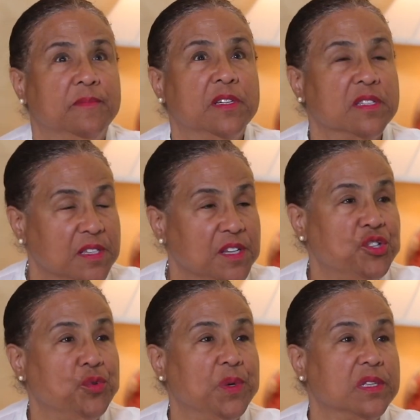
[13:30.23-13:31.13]

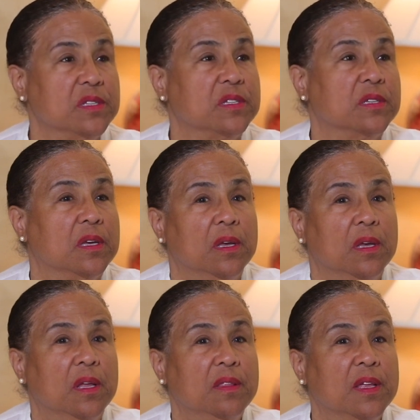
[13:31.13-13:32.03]
Constituents
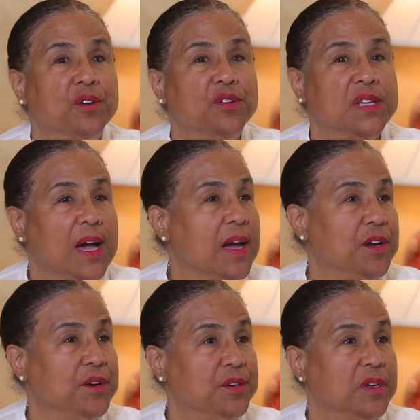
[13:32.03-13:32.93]
that are
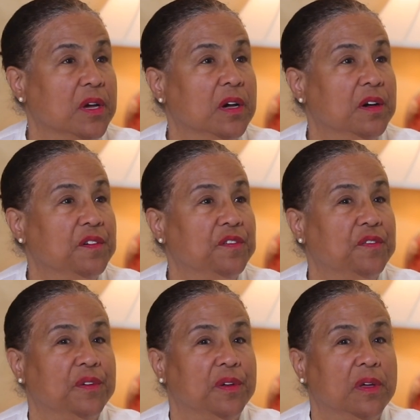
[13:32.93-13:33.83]
tired
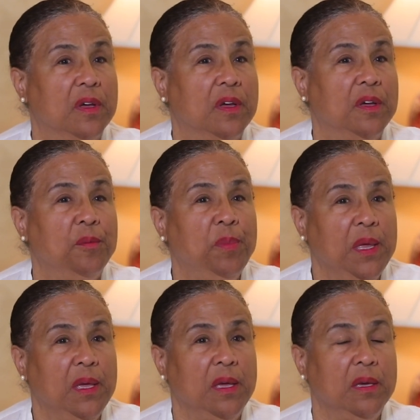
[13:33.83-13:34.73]
of
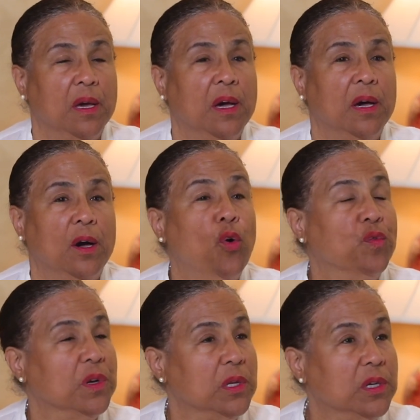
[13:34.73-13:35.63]
being
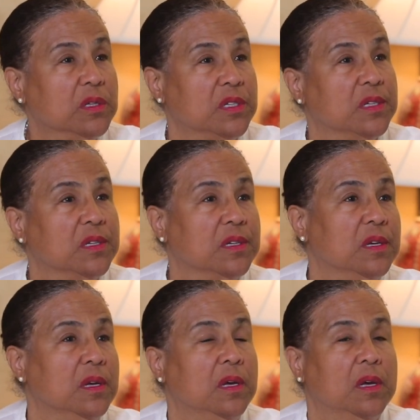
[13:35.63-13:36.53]
overlooked,
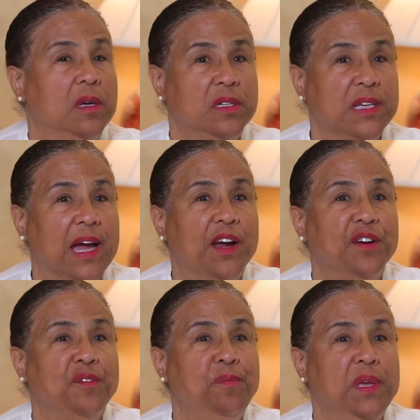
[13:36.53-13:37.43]
tired
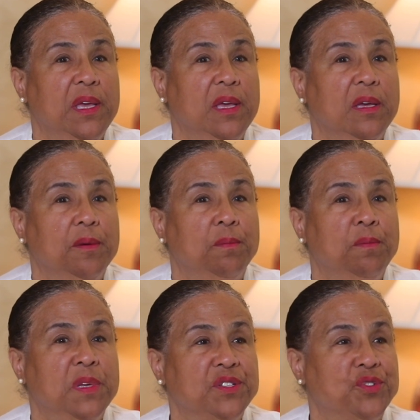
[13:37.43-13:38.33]
of being
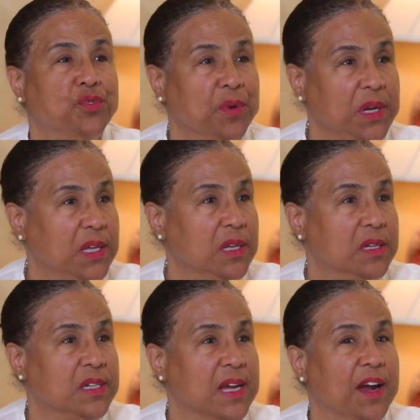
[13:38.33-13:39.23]
mistreated,
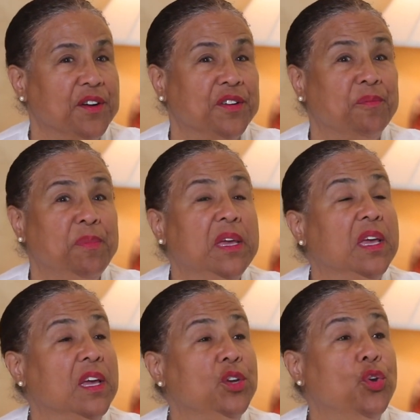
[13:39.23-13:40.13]
tired of
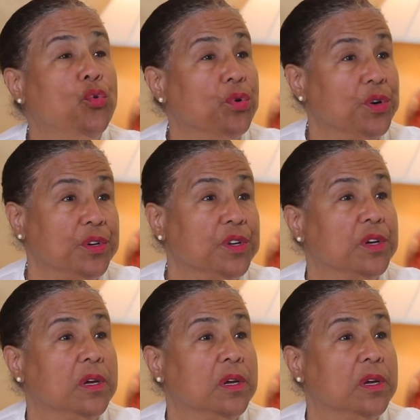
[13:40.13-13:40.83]
being ignored.